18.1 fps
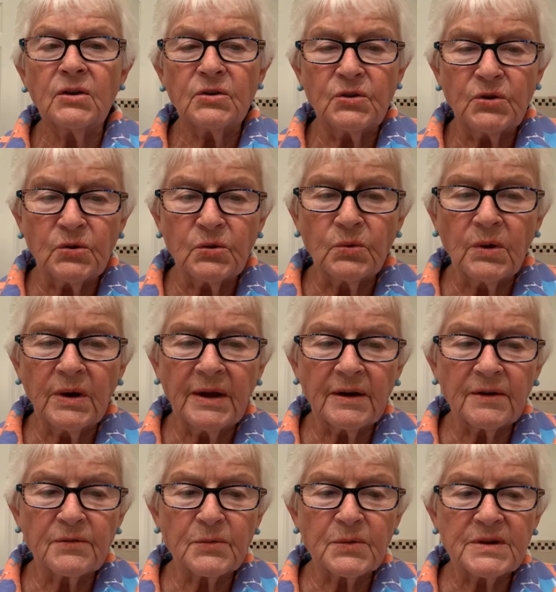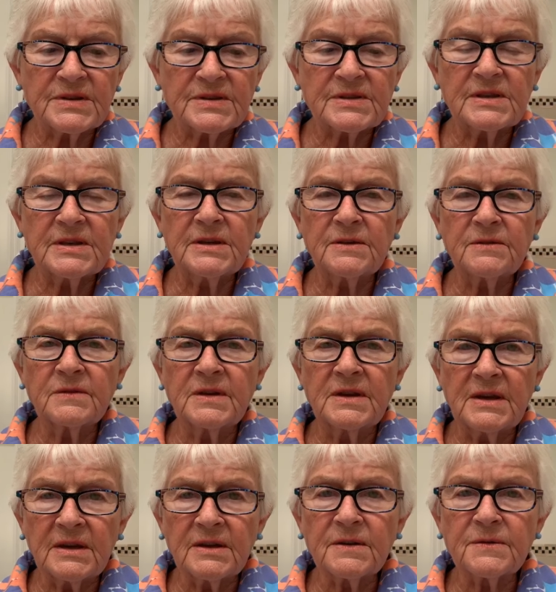You have
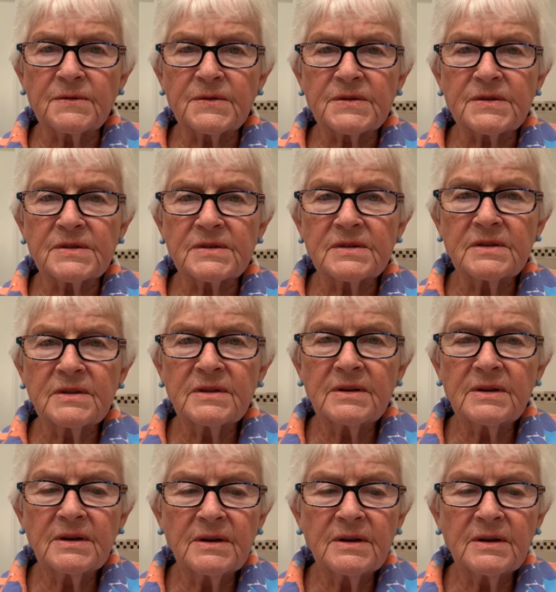received gifts